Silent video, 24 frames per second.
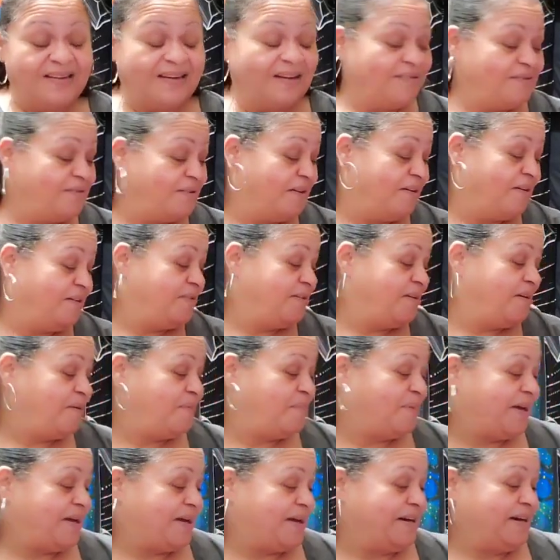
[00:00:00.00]
don't hurt
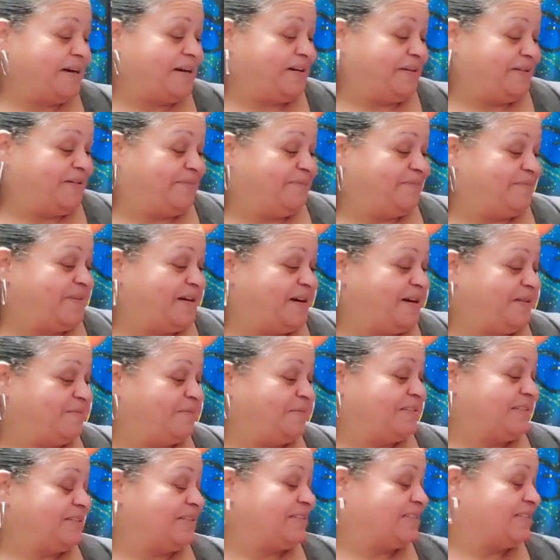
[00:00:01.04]
nobody
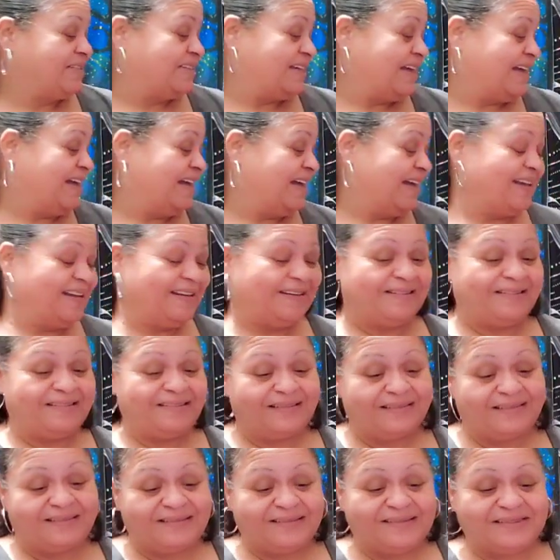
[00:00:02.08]
I'm just saying
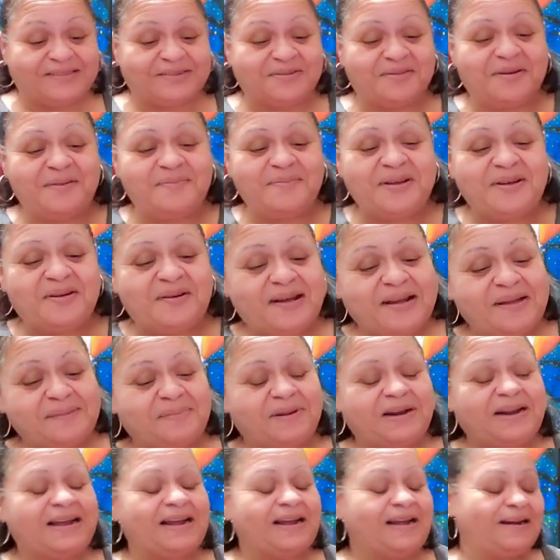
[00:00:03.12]
Scorpio ain't
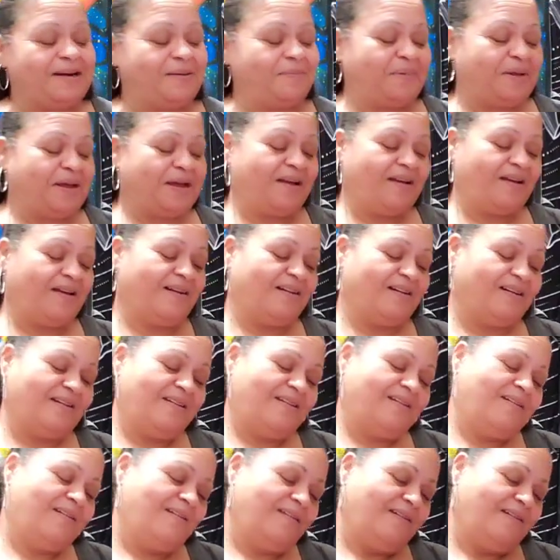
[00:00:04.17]
playing up in here